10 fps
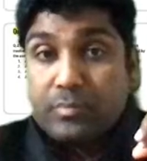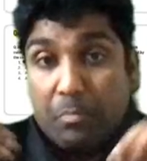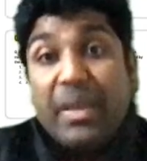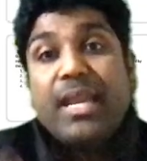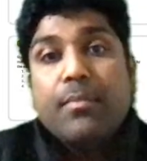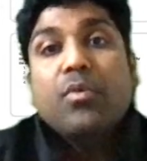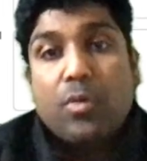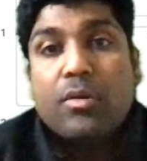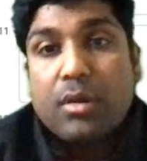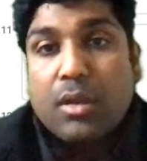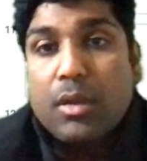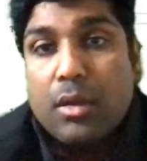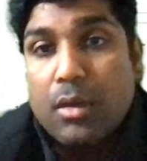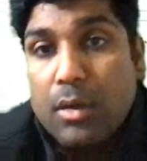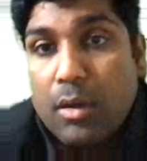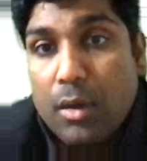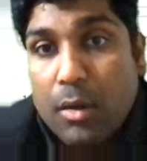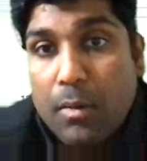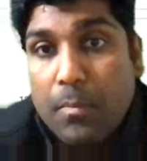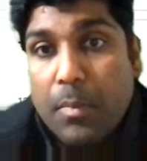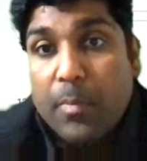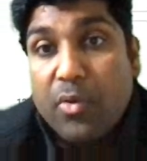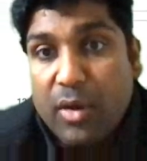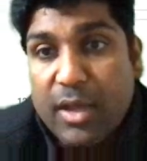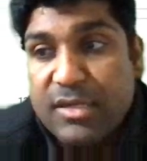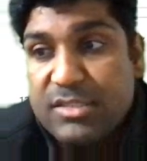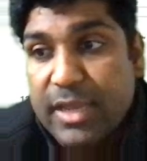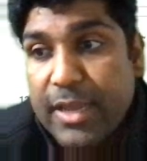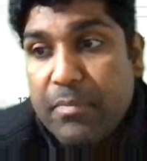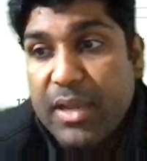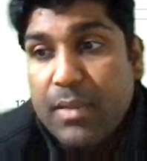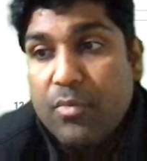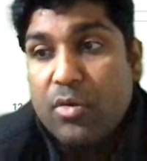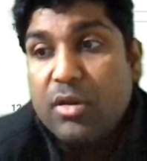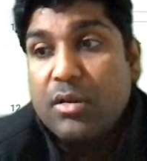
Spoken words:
many more products and many more